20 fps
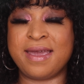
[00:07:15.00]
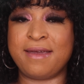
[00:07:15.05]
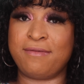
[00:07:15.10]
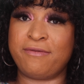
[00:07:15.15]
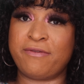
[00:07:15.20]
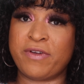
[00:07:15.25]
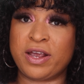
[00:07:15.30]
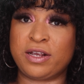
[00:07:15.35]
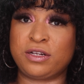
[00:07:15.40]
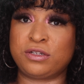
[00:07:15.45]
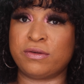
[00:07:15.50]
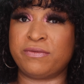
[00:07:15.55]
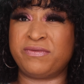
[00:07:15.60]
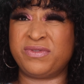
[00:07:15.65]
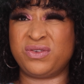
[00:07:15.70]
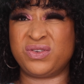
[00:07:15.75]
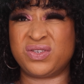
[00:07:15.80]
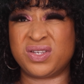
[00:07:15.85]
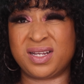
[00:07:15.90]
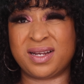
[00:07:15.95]
effect
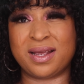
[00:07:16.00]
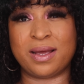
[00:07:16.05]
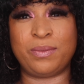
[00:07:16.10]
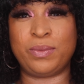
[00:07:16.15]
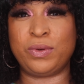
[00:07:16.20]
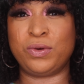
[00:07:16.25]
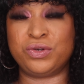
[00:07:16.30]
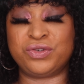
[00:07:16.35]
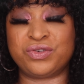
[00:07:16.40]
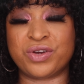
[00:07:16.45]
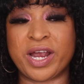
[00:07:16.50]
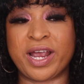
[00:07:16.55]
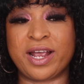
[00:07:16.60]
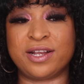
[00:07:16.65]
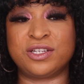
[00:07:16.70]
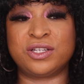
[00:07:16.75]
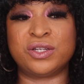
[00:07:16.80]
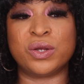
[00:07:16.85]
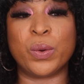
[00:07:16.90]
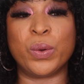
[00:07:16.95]
of using a blow
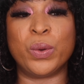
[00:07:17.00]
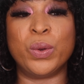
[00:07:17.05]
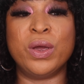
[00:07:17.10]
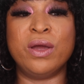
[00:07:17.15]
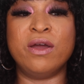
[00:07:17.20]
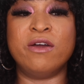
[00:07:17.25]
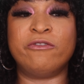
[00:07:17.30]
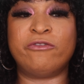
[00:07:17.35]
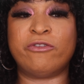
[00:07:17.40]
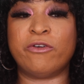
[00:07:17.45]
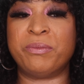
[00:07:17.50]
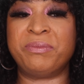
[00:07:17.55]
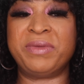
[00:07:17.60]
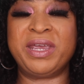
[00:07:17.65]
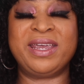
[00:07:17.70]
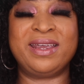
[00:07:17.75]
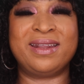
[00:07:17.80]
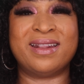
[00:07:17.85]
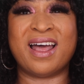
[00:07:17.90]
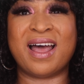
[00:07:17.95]
dryer so for
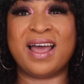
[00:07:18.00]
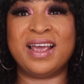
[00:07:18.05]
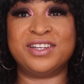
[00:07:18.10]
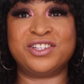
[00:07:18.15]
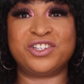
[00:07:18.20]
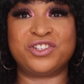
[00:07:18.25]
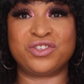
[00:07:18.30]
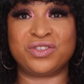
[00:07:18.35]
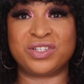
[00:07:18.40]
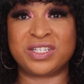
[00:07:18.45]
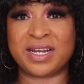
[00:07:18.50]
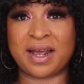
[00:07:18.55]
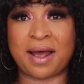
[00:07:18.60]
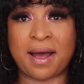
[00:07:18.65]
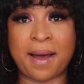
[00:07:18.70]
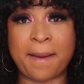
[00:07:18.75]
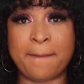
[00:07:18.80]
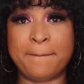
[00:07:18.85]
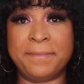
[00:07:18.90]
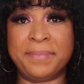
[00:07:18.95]
me that is just
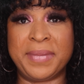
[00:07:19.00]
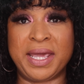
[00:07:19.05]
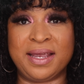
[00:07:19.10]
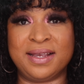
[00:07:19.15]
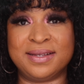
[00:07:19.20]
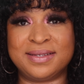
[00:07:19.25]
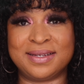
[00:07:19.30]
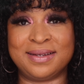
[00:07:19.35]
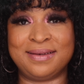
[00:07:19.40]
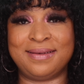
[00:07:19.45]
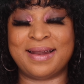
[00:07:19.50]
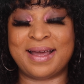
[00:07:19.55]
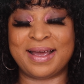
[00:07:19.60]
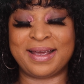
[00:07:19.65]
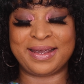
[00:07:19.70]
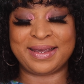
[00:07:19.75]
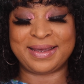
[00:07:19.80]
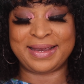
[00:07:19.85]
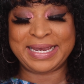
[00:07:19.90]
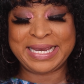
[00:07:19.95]
amazing
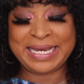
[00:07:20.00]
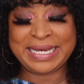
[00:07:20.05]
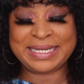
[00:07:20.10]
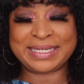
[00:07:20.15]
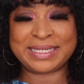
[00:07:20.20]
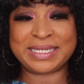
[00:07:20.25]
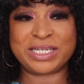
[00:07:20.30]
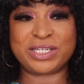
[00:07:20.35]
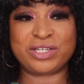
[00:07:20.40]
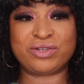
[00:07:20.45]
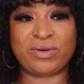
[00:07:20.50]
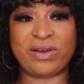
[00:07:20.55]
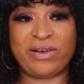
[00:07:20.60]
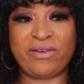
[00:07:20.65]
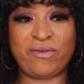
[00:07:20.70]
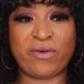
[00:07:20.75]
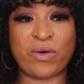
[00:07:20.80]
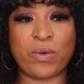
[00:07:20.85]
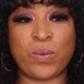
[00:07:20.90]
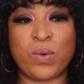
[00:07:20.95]
like easy
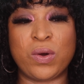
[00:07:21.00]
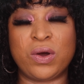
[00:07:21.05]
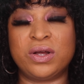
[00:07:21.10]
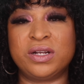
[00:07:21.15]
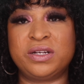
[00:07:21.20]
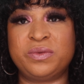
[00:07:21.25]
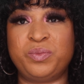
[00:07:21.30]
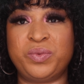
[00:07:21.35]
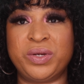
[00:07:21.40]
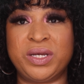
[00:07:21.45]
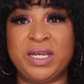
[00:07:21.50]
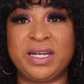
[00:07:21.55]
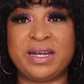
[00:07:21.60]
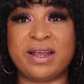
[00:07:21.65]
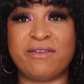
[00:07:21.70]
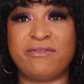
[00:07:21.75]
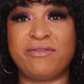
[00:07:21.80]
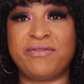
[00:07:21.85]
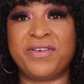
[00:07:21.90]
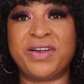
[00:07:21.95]
straightforward
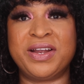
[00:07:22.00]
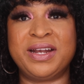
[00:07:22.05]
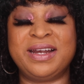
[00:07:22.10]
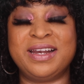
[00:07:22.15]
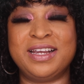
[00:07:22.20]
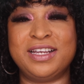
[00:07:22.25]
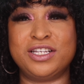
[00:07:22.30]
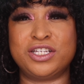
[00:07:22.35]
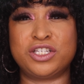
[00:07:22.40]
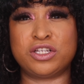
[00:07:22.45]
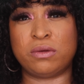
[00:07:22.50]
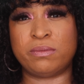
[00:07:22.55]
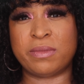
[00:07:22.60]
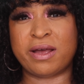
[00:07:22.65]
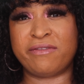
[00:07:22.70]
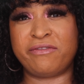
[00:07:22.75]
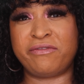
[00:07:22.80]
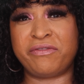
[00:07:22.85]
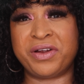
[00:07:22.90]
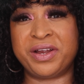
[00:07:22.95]
beginner friendly
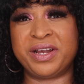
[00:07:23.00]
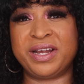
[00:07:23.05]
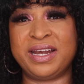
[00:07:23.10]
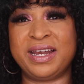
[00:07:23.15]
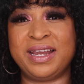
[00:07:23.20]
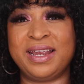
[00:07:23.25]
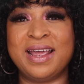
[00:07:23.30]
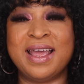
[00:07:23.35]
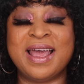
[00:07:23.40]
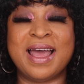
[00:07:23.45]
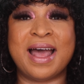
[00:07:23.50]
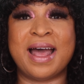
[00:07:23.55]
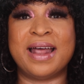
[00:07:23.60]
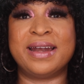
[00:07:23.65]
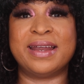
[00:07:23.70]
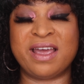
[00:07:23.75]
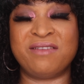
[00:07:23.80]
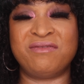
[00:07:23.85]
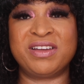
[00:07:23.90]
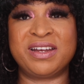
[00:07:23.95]
summer friendly
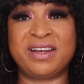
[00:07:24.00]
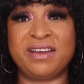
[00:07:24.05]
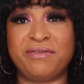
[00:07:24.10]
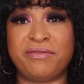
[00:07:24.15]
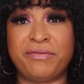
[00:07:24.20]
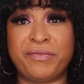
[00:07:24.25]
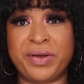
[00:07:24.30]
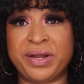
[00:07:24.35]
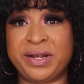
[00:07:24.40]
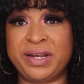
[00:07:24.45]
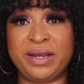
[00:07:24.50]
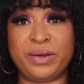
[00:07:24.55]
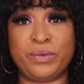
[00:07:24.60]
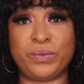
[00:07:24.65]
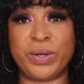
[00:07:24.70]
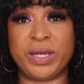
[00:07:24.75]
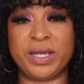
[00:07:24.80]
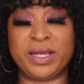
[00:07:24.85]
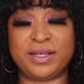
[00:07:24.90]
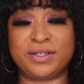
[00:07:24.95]
and everyday friendly
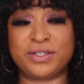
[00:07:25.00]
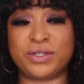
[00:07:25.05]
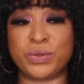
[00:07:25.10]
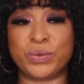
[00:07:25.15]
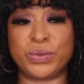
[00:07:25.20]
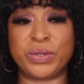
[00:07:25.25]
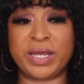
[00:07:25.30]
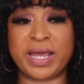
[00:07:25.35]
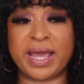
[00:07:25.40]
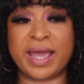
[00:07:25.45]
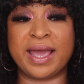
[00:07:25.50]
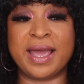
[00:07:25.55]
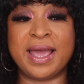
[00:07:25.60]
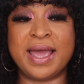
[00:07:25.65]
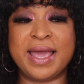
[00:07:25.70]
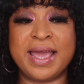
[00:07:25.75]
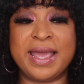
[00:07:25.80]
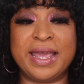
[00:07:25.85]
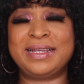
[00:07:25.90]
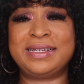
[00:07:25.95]
wig so yeah
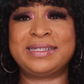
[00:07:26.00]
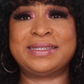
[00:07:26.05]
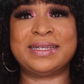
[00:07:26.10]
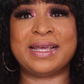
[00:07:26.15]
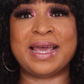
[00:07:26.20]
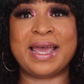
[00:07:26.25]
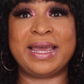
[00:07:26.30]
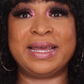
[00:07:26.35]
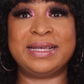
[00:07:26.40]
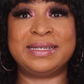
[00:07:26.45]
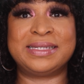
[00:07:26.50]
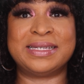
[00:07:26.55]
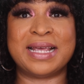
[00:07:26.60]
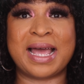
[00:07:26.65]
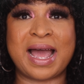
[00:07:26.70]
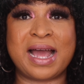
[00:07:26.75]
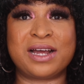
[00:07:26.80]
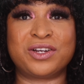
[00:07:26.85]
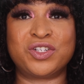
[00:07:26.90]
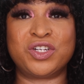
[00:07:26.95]
this hair is
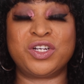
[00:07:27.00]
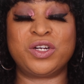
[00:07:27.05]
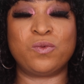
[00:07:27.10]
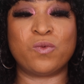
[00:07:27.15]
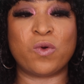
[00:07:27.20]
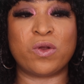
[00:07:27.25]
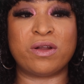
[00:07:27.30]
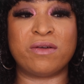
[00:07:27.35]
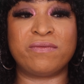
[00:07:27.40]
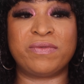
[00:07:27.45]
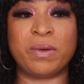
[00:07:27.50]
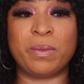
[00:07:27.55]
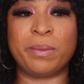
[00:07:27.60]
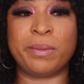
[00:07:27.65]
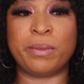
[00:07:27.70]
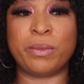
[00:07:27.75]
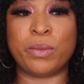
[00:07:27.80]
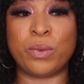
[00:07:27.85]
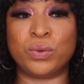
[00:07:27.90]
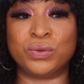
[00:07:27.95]
actually one of the
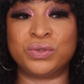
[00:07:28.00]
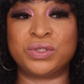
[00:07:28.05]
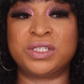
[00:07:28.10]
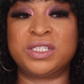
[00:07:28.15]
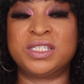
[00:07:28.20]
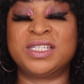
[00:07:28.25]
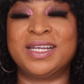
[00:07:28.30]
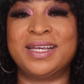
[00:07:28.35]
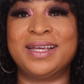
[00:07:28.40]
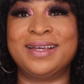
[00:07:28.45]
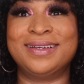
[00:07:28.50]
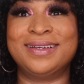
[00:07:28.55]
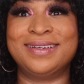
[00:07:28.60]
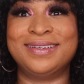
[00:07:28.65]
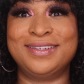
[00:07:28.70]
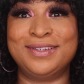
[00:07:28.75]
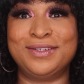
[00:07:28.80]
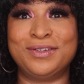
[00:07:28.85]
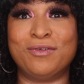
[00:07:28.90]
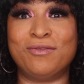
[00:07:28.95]
most
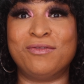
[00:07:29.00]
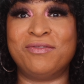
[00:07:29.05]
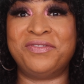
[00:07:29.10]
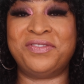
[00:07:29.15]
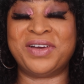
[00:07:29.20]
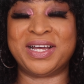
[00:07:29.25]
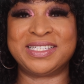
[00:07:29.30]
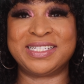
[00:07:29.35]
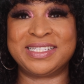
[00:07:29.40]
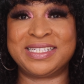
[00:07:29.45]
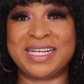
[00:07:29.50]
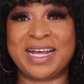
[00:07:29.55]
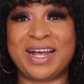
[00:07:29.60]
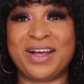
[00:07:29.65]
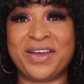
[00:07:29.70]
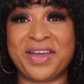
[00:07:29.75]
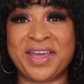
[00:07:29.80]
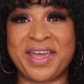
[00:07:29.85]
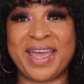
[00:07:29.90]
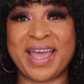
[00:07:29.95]
you know
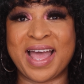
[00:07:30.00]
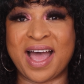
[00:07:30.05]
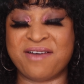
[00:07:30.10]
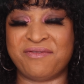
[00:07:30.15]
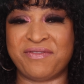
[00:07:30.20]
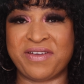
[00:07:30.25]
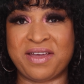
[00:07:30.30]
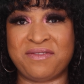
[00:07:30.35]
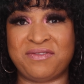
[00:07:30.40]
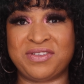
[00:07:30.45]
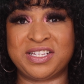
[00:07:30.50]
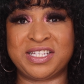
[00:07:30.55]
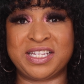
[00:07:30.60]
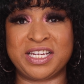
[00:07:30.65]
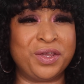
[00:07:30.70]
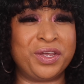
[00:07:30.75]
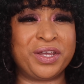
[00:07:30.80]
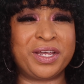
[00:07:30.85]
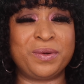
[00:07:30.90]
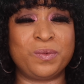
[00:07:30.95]
versatile hair I've ever
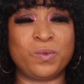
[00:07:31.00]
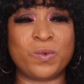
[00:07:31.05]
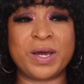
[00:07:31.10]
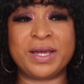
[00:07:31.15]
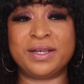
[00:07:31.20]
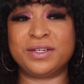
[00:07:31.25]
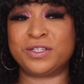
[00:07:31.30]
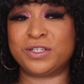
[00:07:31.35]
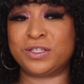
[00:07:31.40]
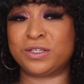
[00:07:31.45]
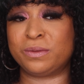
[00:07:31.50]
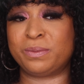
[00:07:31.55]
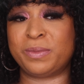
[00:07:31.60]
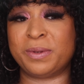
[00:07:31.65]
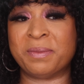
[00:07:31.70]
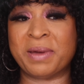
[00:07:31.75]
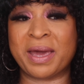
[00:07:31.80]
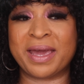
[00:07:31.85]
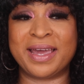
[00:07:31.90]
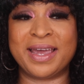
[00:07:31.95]
seen. You can wear it to
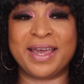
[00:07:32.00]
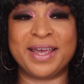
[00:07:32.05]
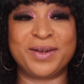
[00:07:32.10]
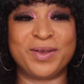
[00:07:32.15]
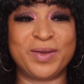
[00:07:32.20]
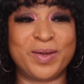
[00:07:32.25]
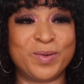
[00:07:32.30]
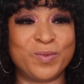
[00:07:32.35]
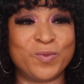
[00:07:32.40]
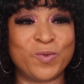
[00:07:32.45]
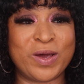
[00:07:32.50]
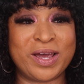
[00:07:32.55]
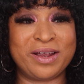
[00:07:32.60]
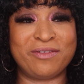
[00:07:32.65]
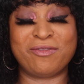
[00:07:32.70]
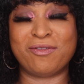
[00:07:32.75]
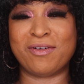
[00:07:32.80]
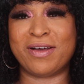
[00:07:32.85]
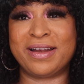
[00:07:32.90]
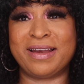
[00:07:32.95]
supermarket, you can wear
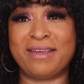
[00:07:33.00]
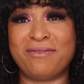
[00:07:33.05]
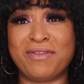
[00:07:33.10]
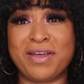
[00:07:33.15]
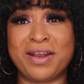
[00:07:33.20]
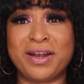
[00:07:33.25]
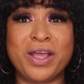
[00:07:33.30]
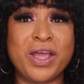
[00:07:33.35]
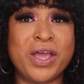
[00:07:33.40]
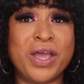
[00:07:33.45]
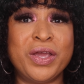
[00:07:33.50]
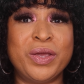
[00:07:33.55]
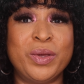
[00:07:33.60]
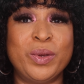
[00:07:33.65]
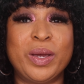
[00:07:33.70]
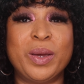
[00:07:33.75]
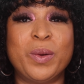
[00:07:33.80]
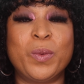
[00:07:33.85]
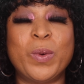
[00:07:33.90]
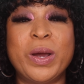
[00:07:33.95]
it for an event,
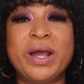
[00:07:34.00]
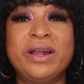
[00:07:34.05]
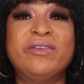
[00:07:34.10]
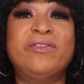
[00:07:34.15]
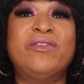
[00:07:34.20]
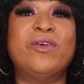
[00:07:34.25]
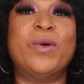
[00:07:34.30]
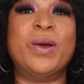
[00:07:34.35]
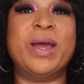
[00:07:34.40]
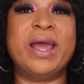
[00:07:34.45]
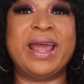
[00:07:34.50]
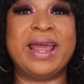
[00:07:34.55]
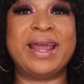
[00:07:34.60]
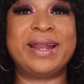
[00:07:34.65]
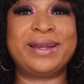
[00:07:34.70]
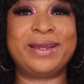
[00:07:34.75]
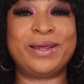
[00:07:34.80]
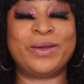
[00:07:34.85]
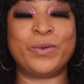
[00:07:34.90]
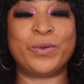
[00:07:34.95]
you can wear it for
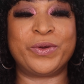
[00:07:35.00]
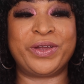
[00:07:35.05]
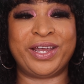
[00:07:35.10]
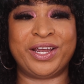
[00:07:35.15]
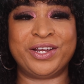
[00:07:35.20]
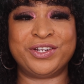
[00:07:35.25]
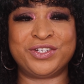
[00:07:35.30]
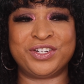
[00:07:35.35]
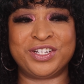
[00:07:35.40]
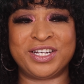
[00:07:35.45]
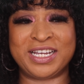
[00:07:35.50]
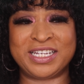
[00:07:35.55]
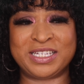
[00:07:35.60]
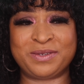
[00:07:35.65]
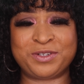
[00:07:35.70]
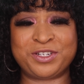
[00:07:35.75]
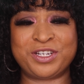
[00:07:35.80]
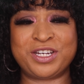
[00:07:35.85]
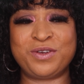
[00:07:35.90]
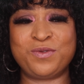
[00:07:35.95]
any occasion,
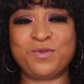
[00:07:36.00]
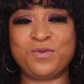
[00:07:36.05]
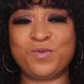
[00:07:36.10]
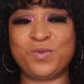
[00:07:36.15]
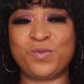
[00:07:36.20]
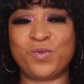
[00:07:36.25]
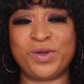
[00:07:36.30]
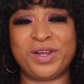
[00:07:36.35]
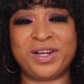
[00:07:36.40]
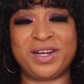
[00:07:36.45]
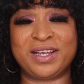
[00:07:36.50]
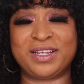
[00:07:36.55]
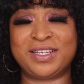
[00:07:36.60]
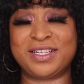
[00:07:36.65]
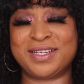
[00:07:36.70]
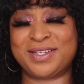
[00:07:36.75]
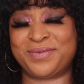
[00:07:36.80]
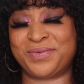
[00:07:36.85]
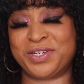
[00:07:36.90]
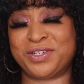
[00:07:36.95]
especially in a
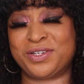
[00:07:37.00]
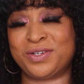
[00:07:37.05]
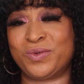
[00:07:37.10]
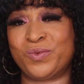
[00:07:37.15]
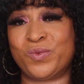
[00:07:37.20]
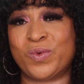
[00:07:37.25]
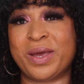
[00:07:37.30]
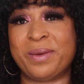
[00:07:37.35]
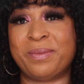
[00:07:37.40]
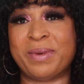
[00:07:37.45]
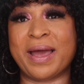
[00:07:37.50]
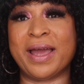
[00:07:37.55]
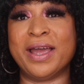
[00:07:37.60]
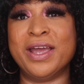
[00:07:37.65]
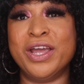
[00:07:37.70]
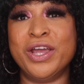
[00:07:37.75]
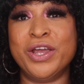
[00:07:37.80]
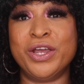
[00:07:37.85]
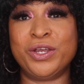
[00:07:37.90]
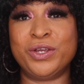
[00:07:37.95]
situation whereby
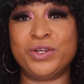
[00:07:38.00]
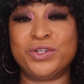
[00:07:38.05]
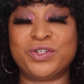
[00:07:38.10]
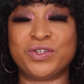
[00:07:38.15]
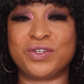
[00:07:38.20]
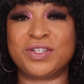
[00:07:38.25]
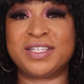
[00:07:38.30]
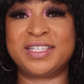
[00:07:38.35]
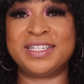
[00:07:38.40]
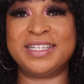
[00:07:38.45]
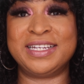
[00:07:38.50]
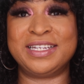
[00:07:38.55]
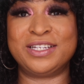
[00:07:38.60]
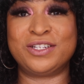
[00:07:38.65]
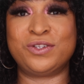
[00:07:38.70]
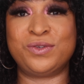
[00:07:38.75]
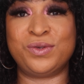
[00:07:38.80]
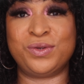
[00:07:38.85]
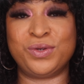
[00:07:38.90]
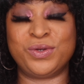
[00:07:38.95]
you just
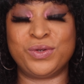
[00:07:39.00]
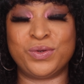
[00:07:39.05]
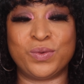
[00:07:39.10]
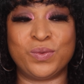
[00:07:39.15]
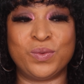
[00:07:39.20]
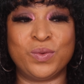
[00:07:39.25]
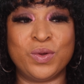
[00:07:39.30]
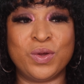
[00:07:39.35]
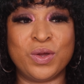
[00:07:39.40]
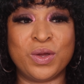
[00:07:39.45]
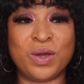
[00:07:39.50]
need to you know